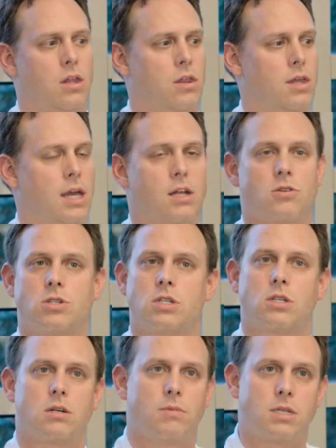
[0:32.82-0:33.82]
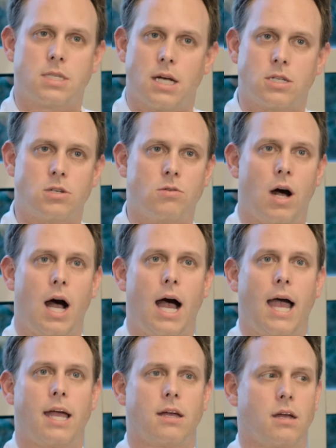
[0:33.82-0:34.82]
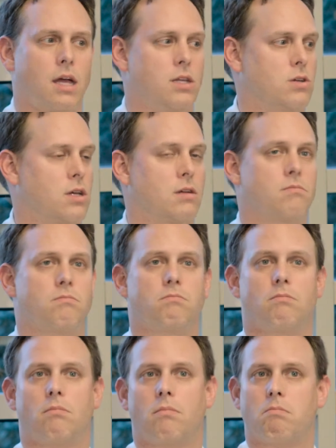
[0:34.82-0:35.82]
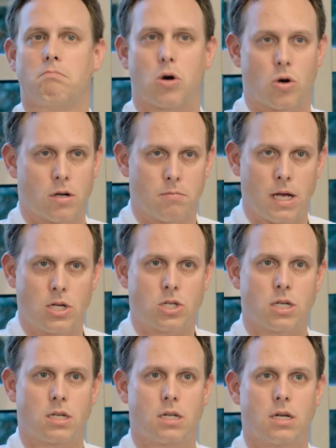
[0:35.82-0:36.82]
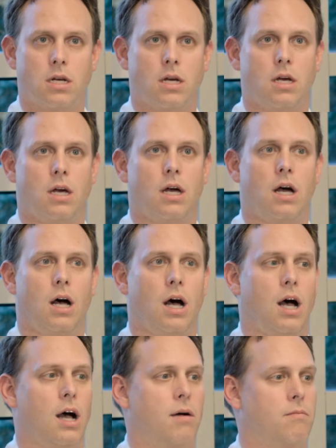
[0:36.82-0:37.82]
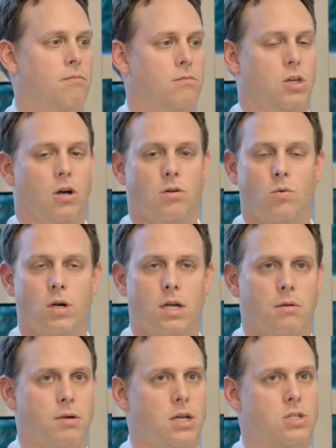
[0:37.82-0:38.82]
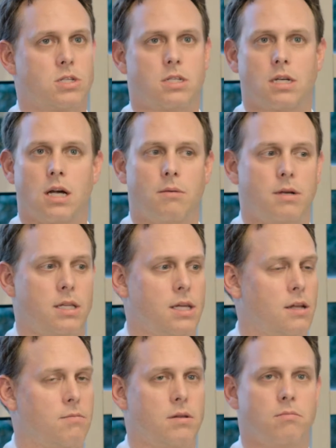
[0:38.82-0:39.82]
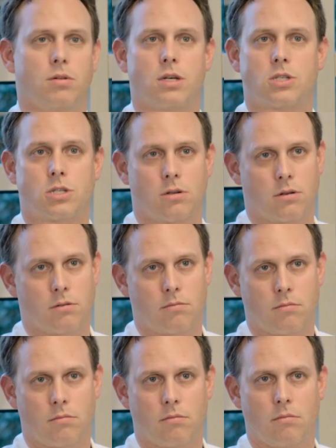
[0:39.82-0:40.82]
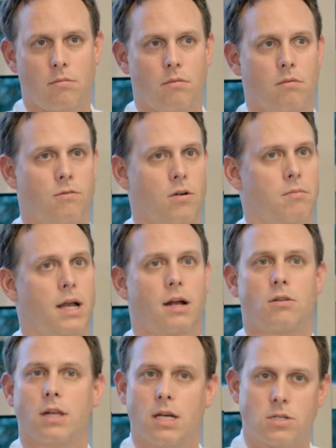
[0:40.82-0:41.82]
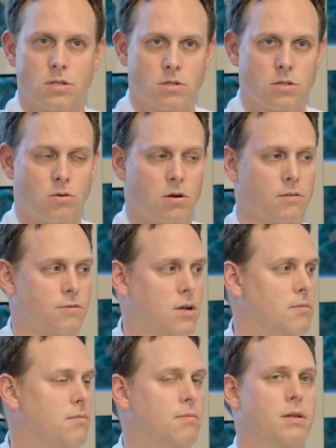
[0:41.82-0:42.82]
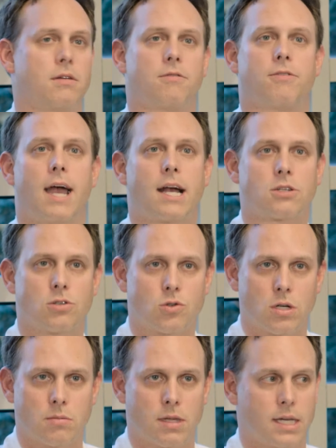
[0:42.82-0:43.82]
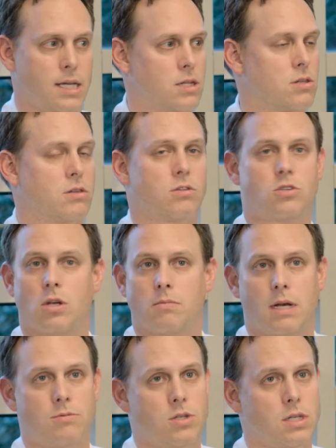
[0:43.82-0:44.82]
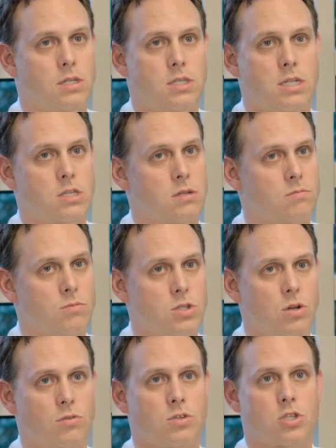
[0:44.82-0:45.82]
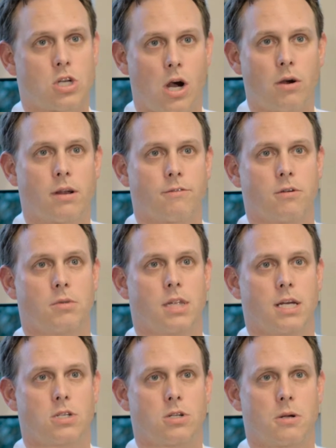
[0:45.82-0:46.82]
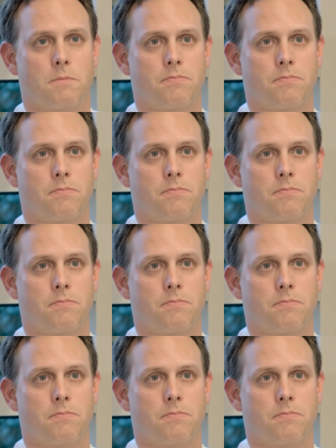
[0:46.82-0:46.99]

The energies could be set too high, and you can burn a patient. We'll get patients that come in that have been blistered from hair lasers or from bitten fractional treatment. Sometimes you can see some result scarring from a laser.